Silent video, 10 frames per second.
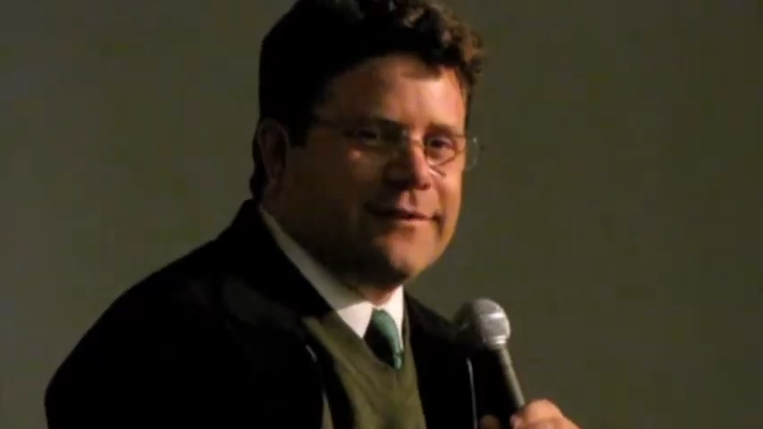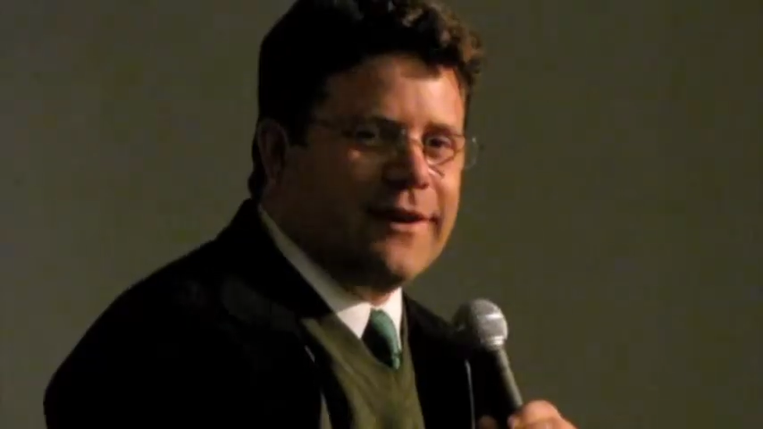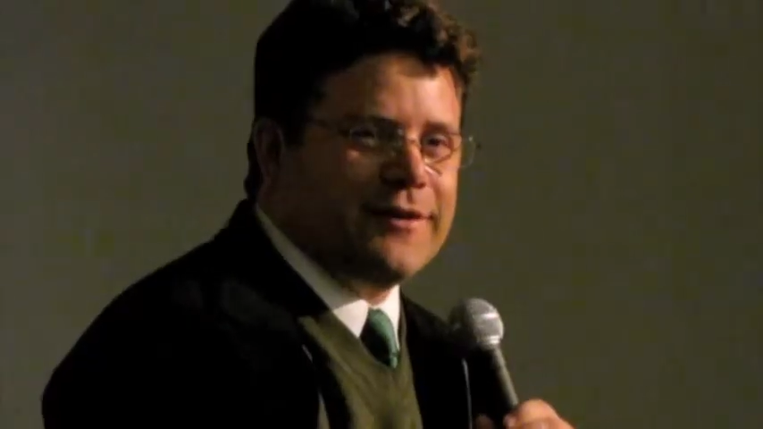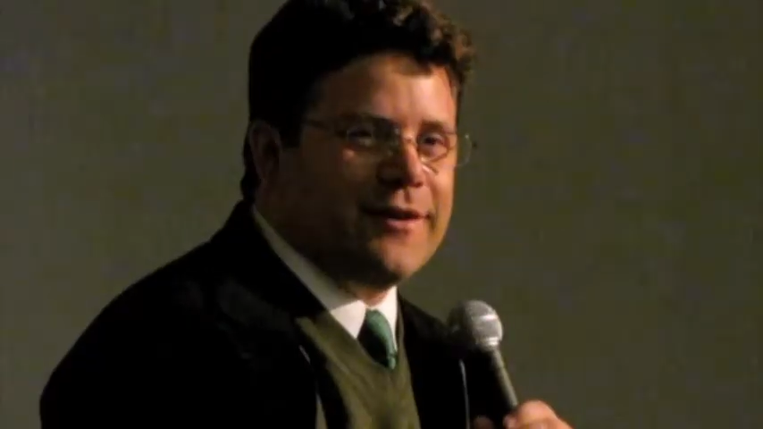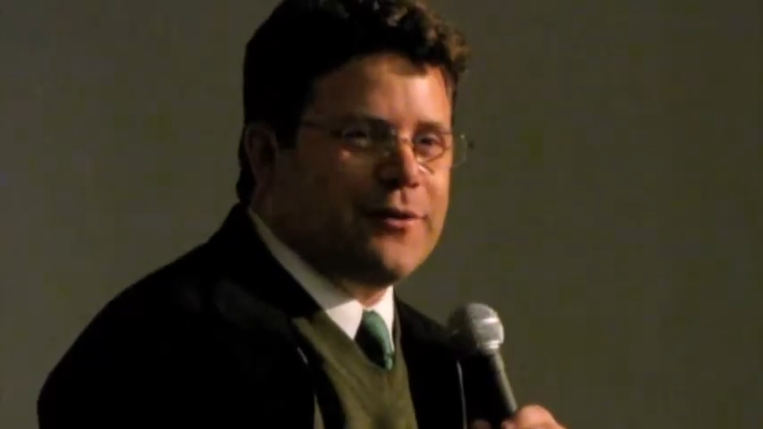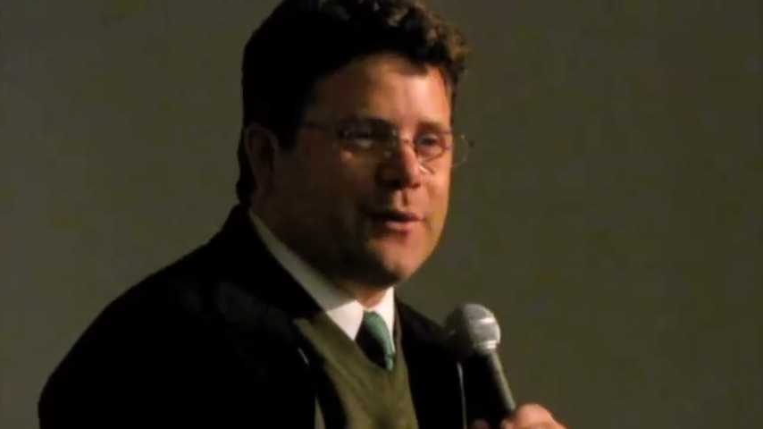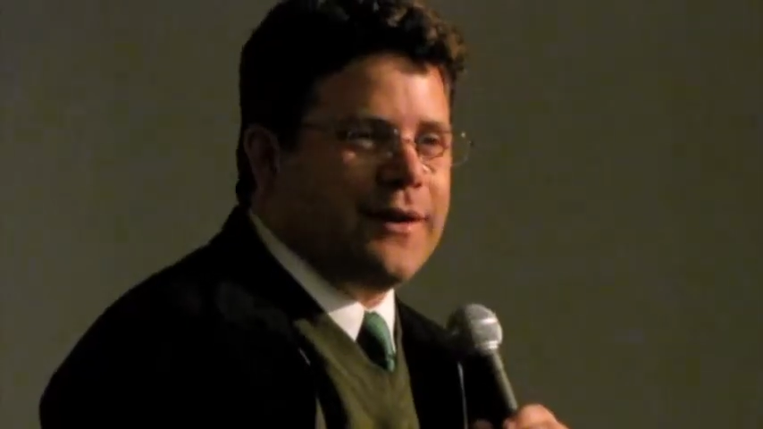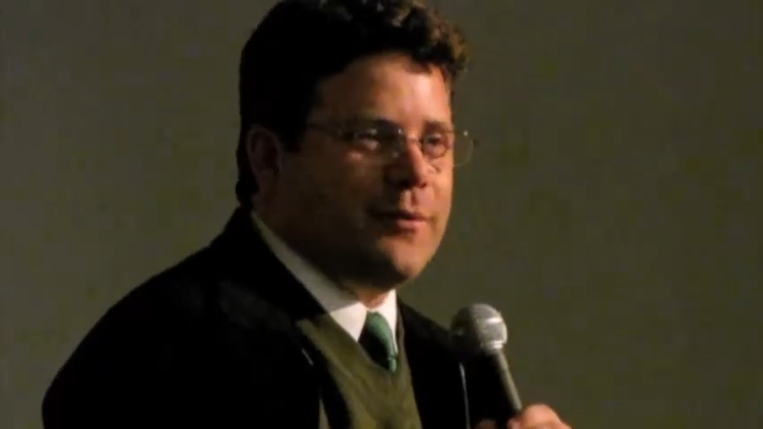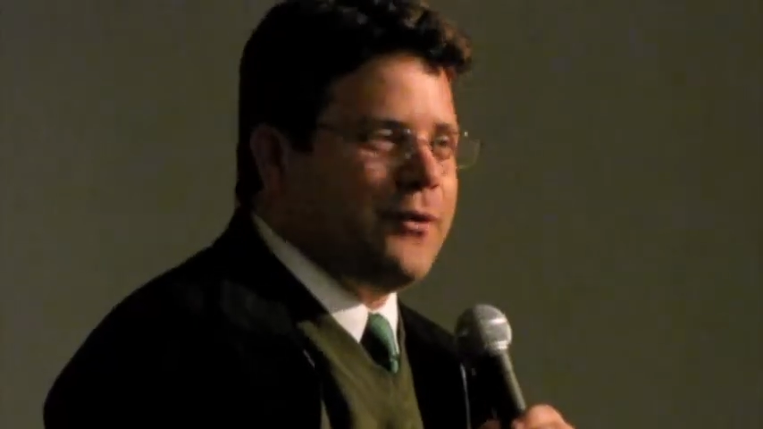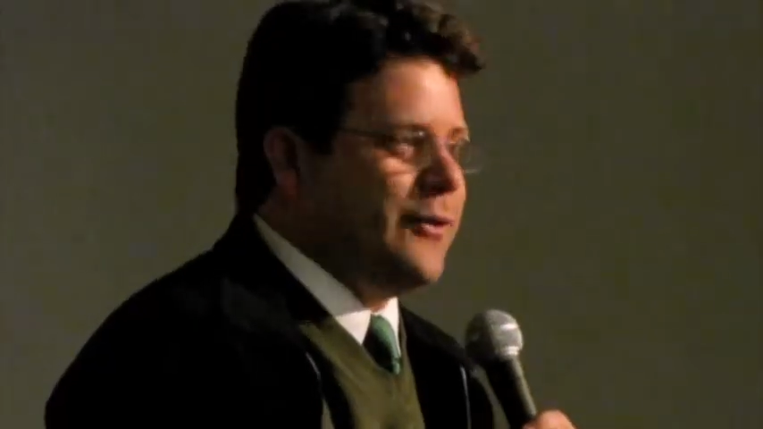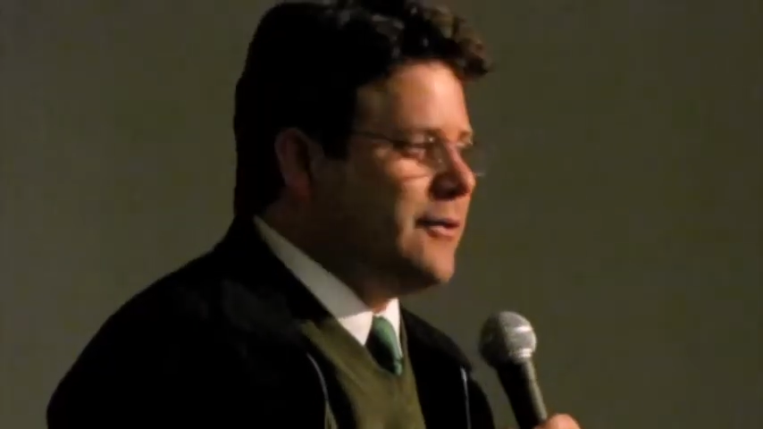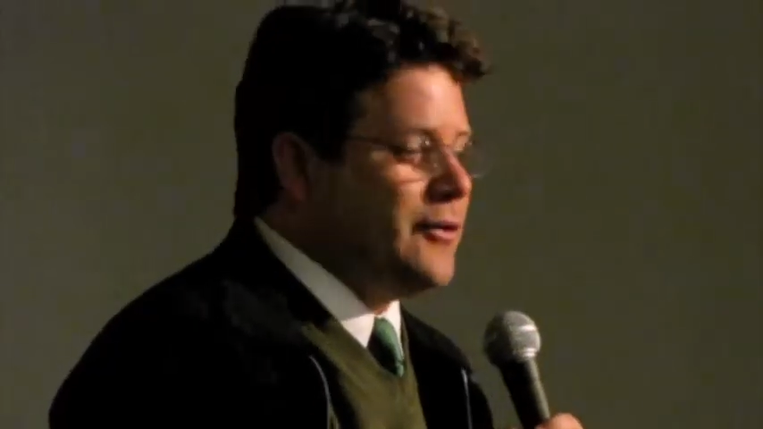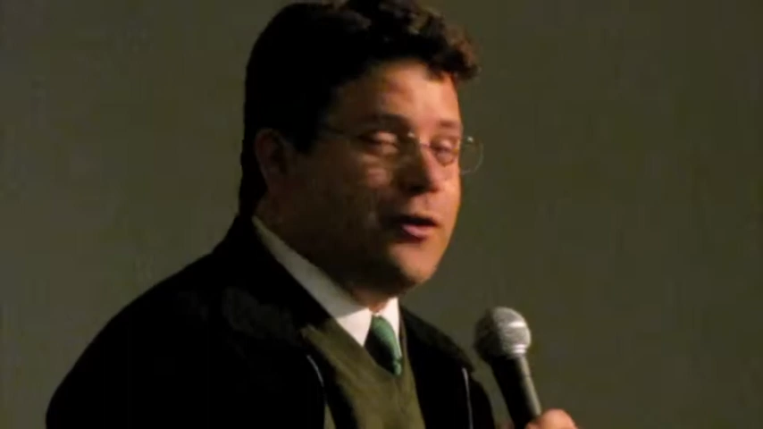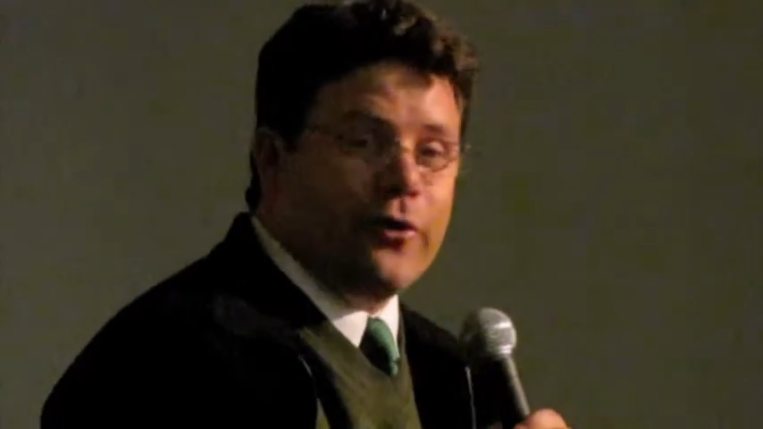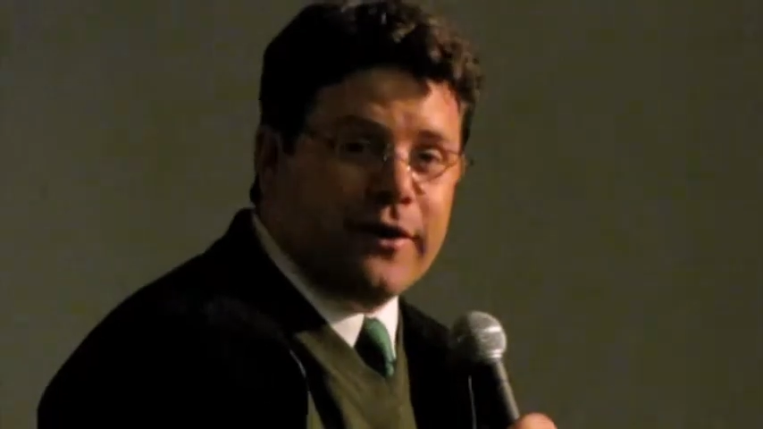nonsense we'll get up to,
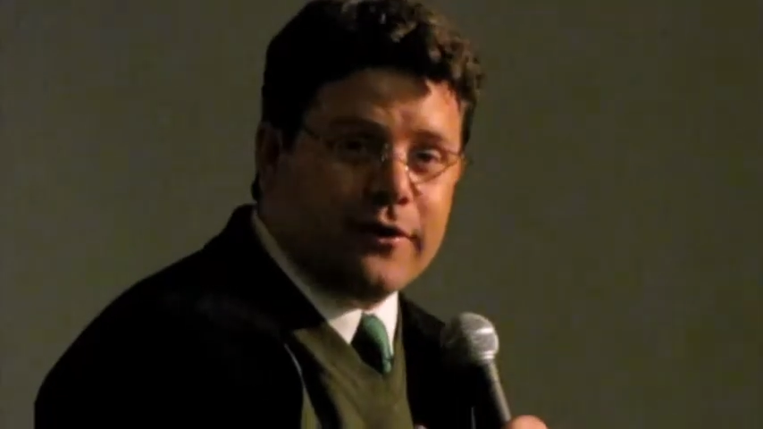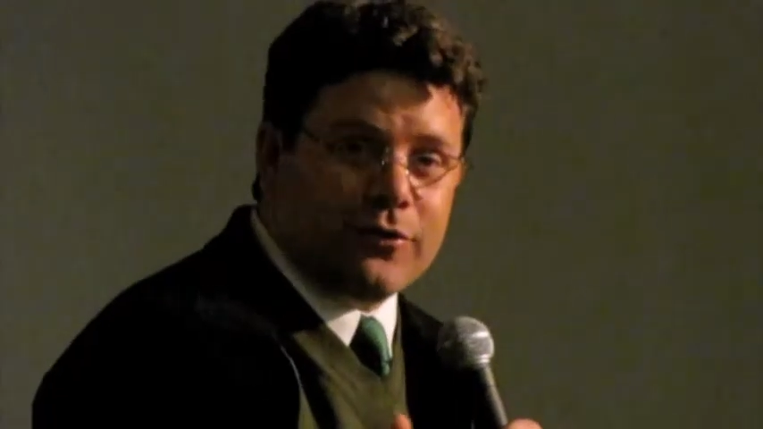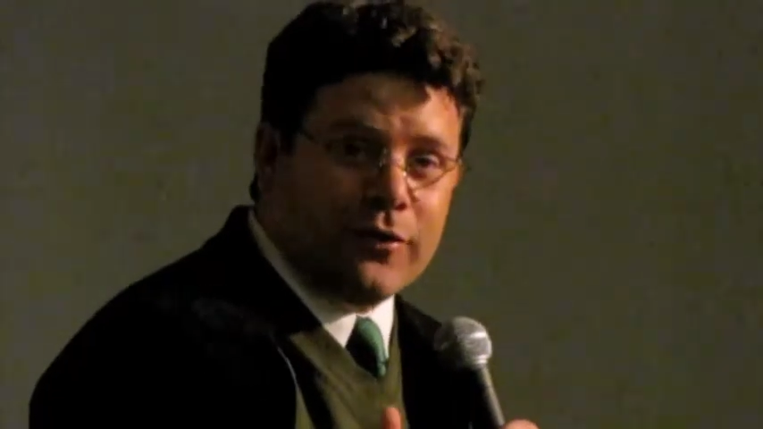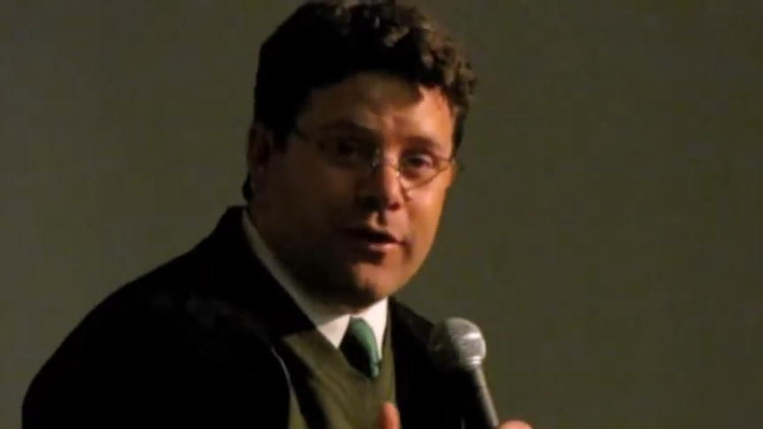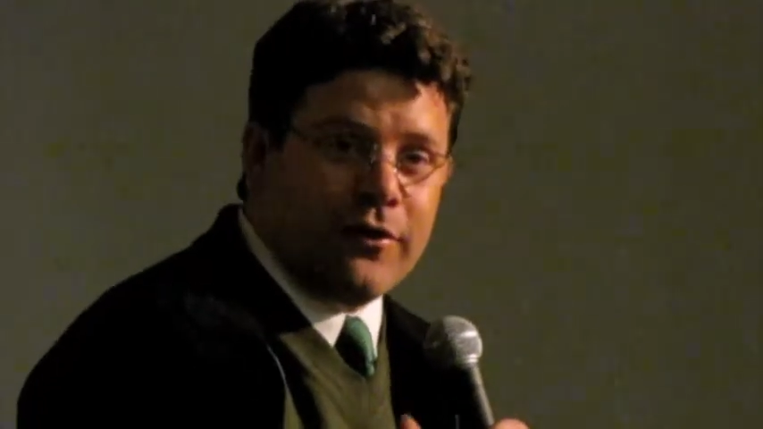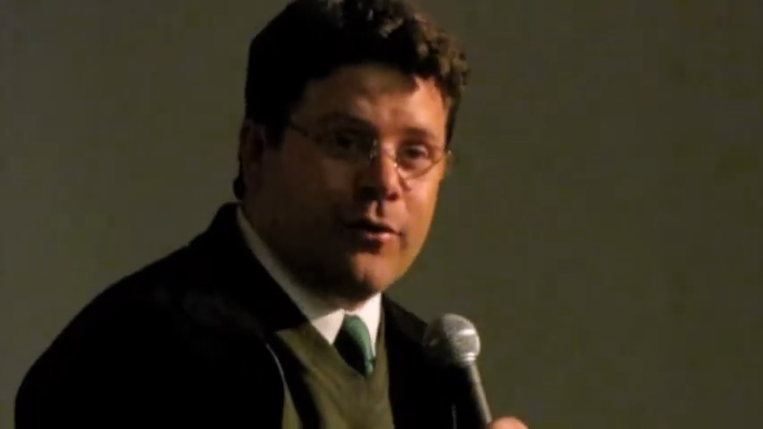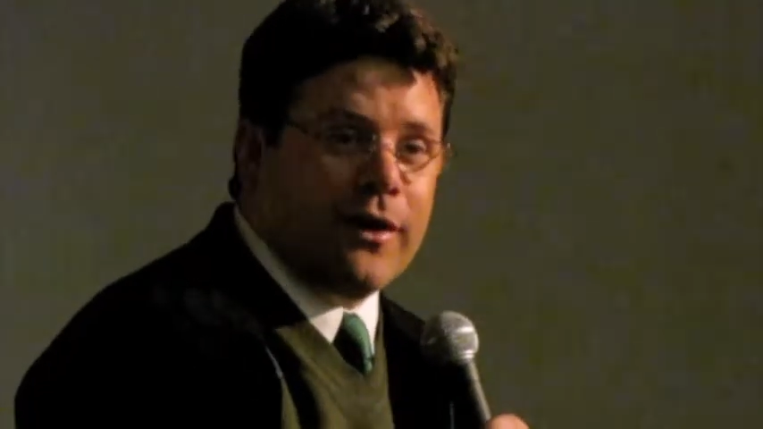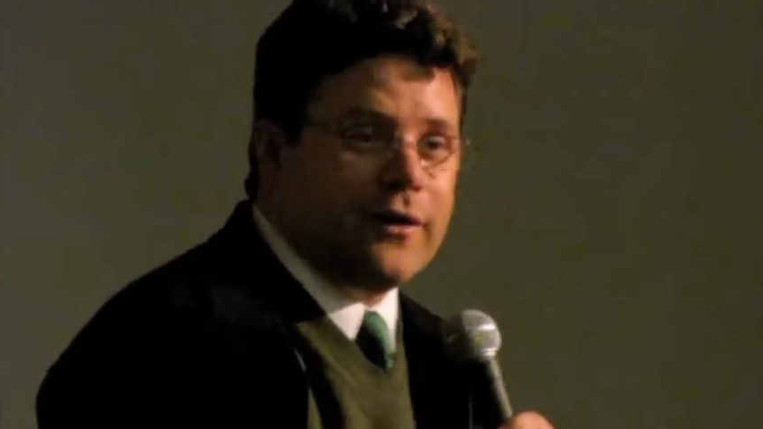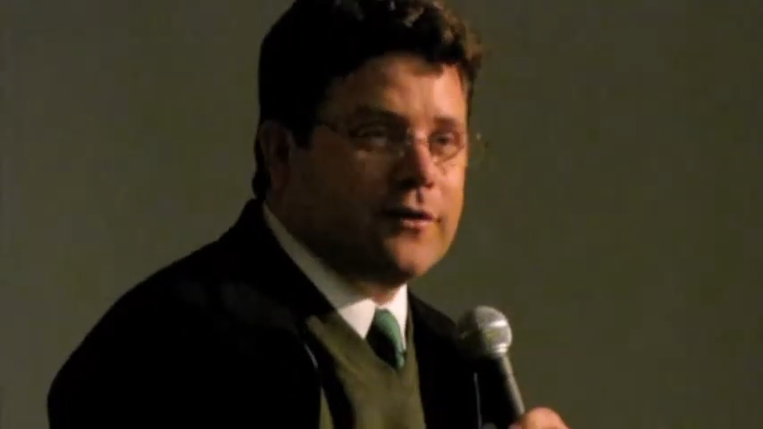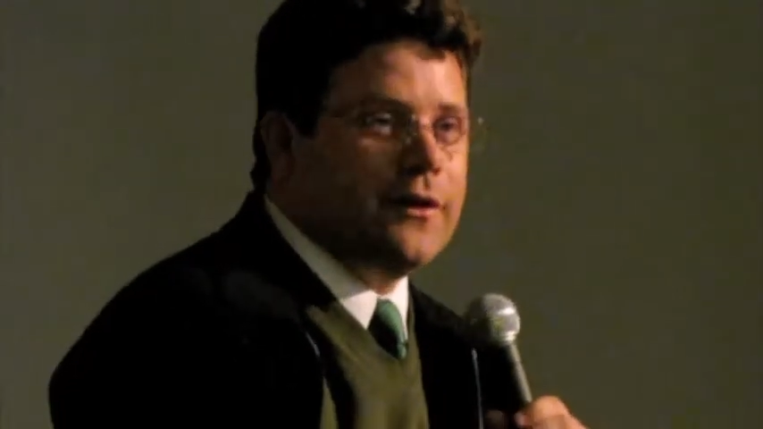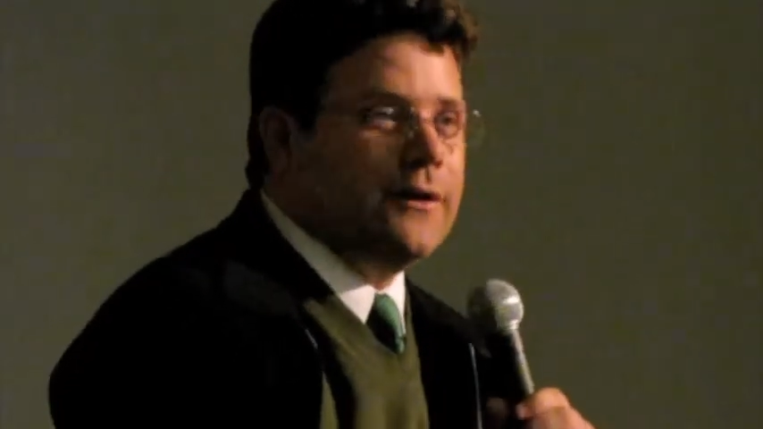serious or otherwise.